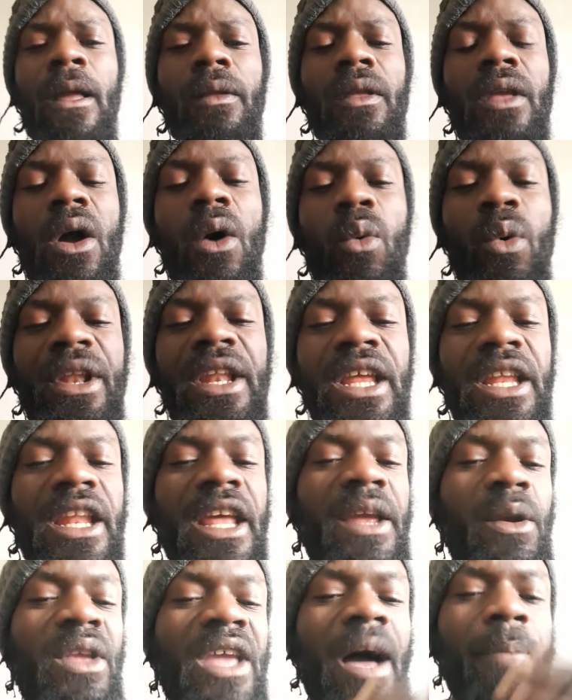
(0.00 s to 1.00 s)
Yo, we need
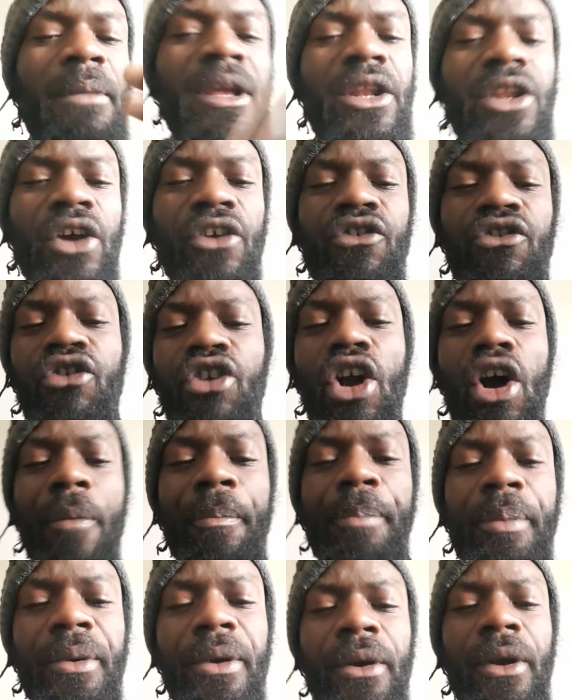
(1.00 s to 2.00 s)
the yam industry
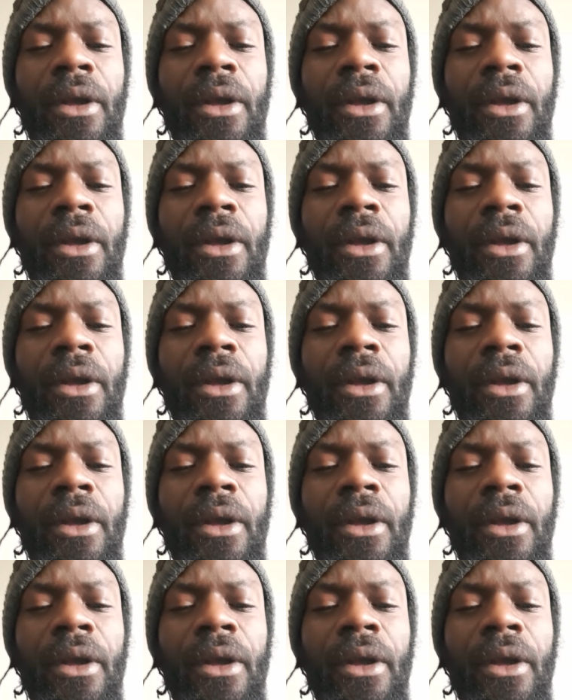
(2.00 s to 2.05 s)
up.